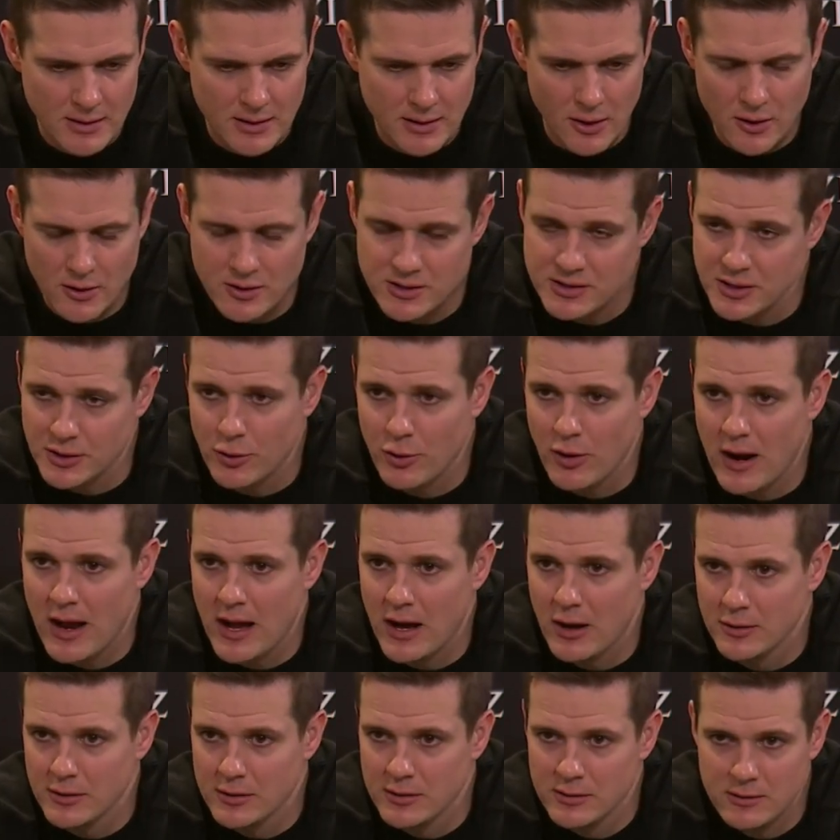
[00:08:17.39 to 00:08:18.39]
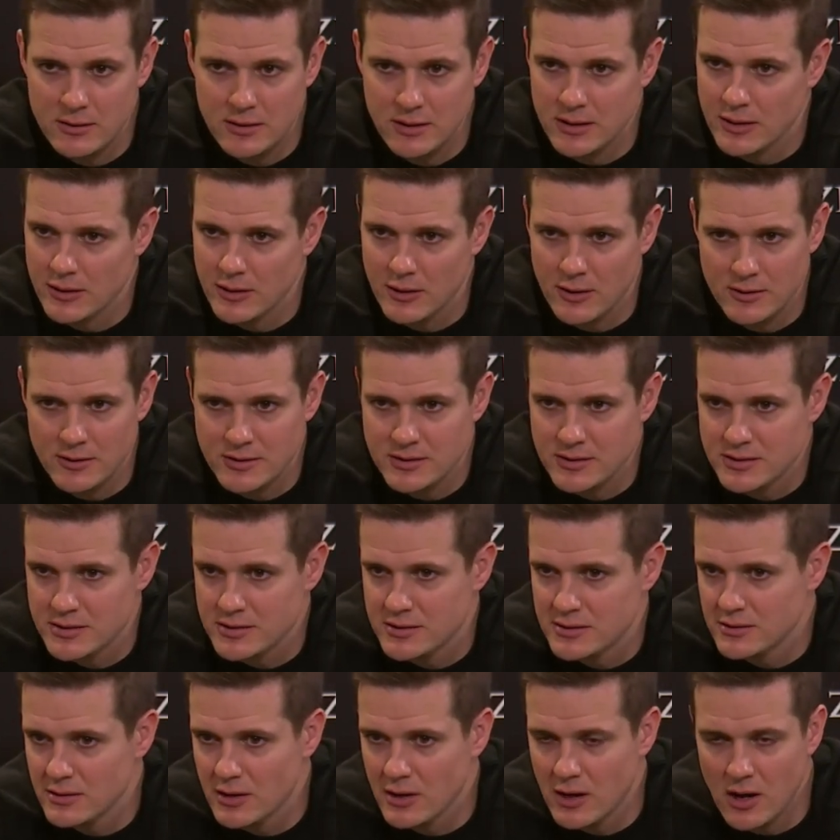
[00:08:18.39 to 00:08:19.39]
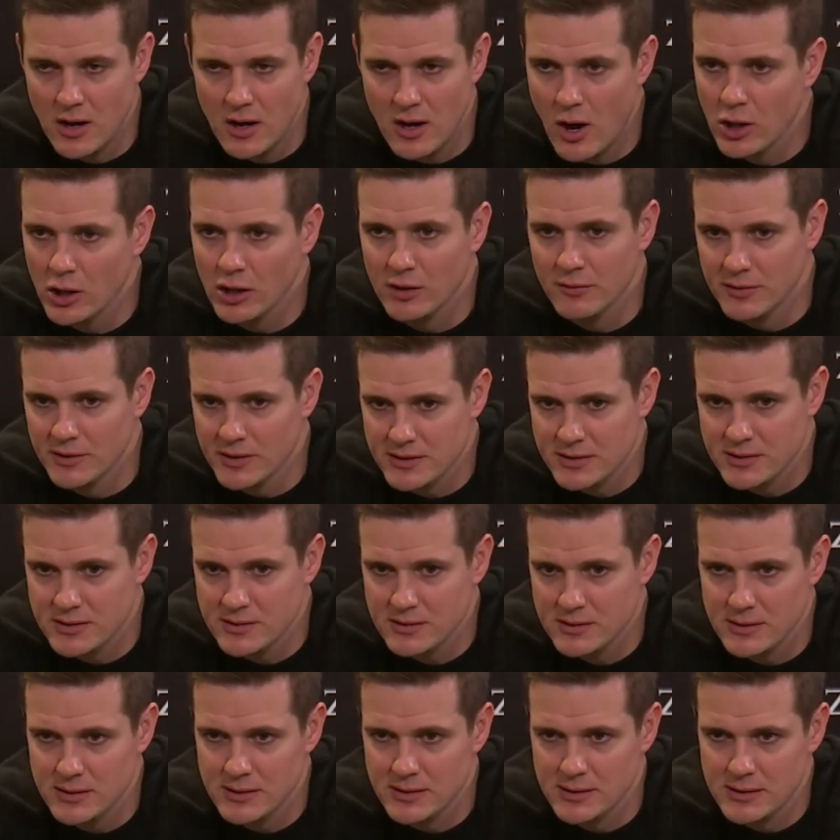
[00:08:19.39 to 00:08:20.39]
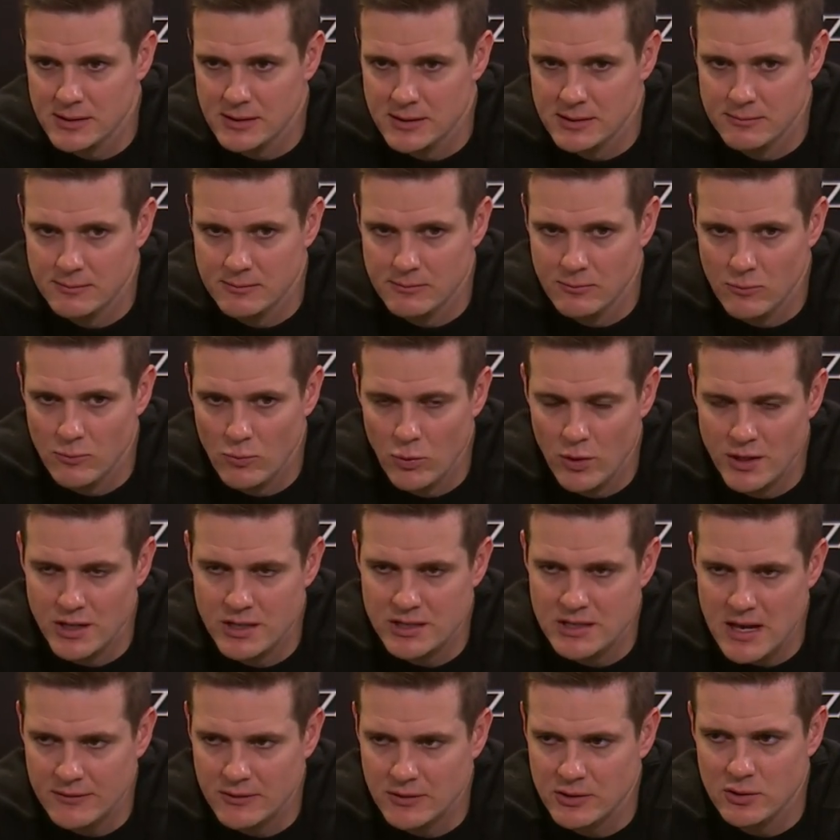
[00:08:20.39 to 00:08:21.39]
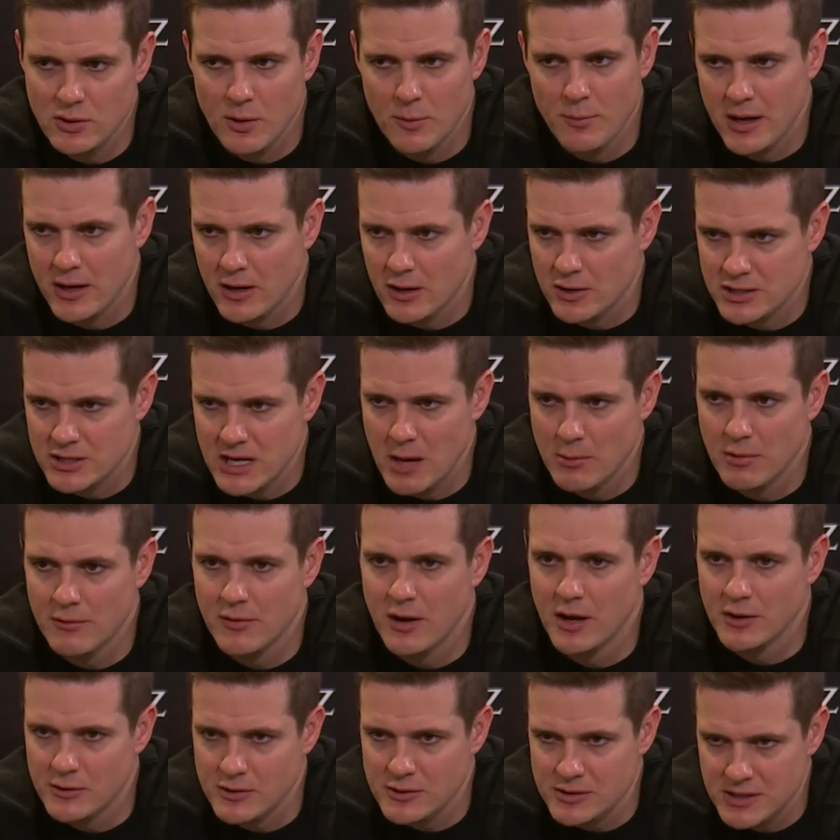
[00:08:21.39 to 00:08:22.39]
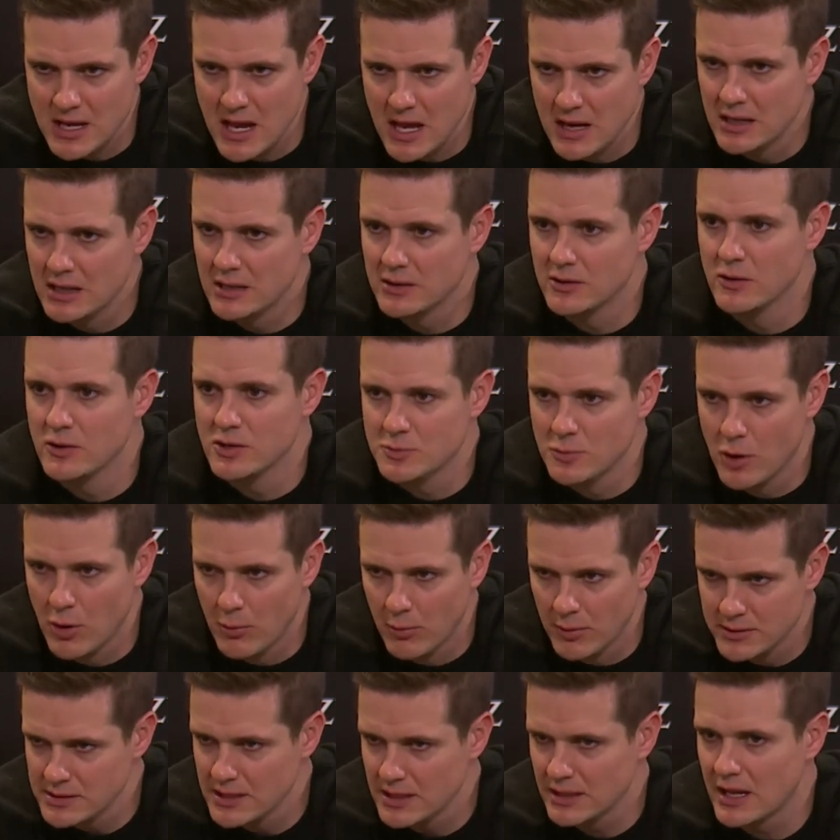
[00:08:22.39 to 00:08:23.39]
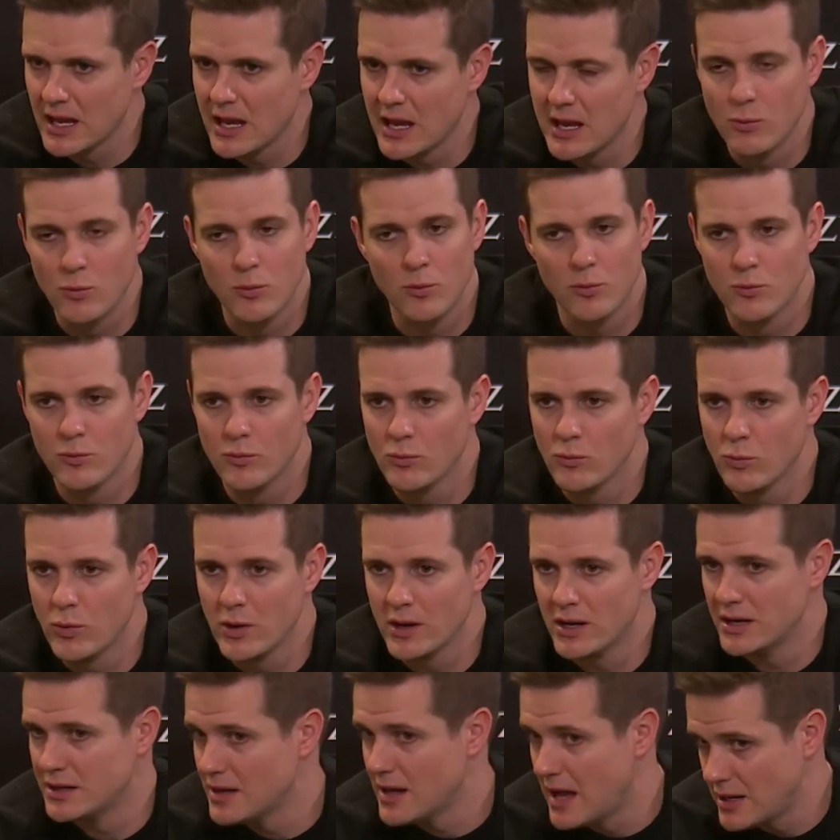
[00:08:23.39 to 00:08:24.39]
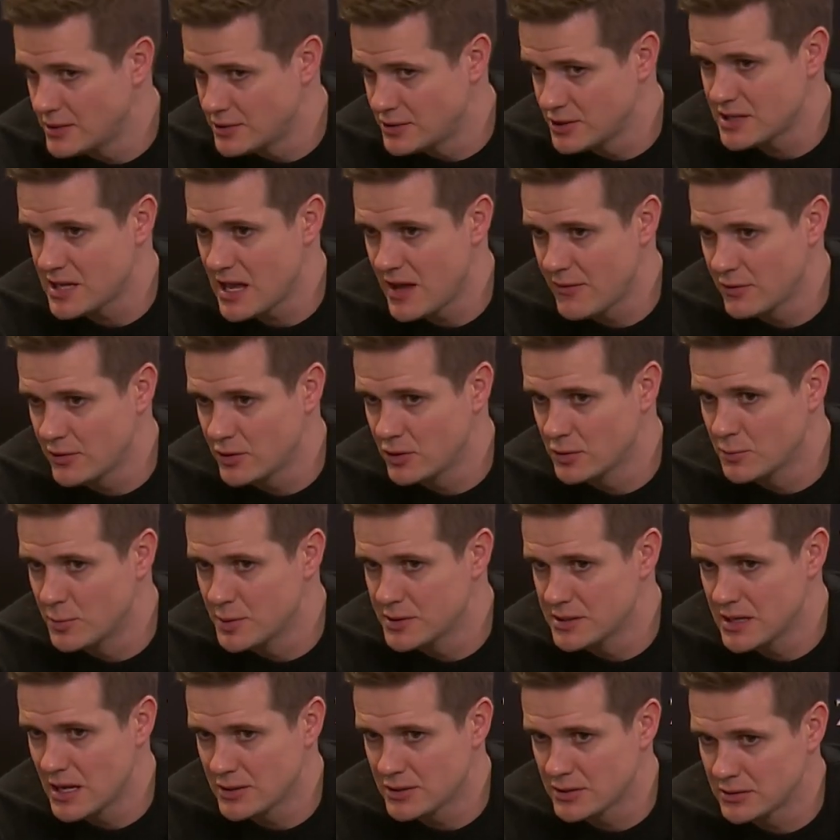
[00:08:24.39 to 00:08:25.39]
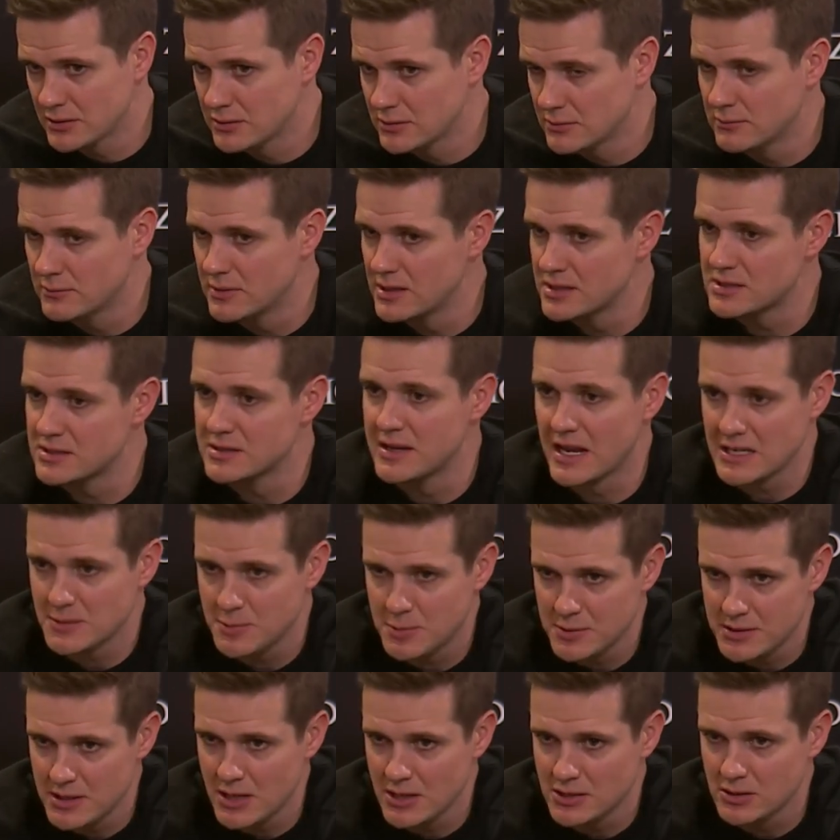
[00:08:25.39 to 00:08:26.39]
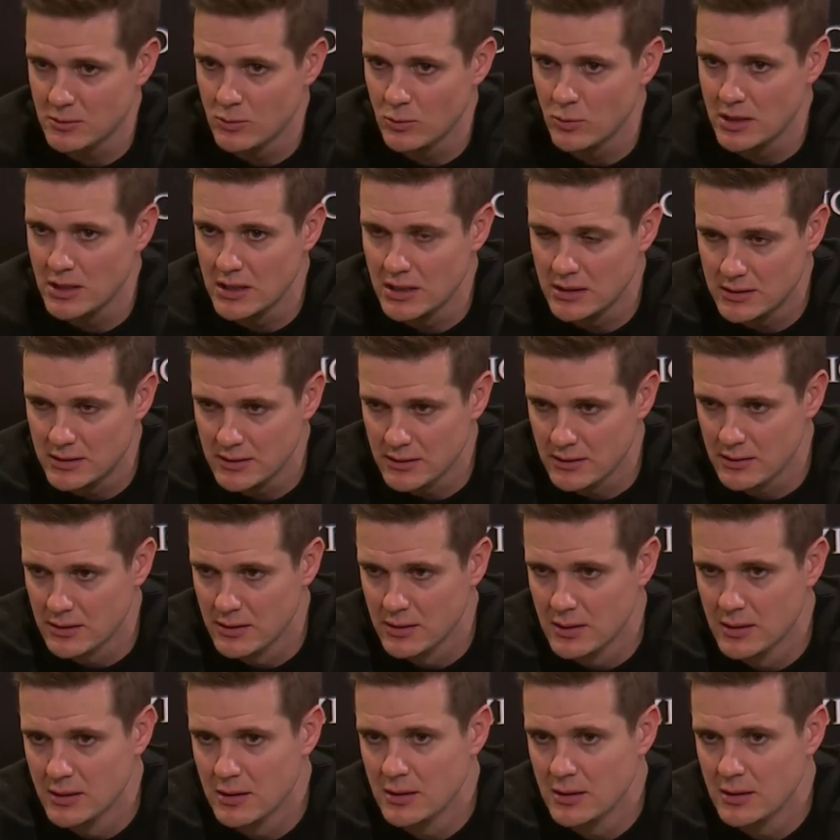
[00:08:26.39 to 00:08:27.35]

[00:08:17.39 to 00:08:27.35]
It hurts the crowd. It hurts all of us. We just have to do a better job of understanding in those moments, like, hey, we did not just have a good possession. This next possession, we need to